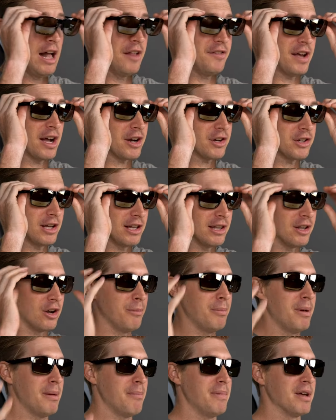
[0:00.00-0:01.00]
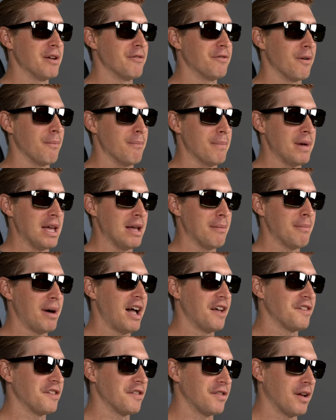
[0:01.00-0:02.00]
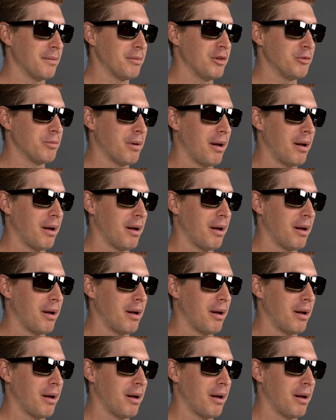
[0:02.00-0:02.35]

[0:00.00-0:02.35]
It's actually a little bit big for me. My SFW is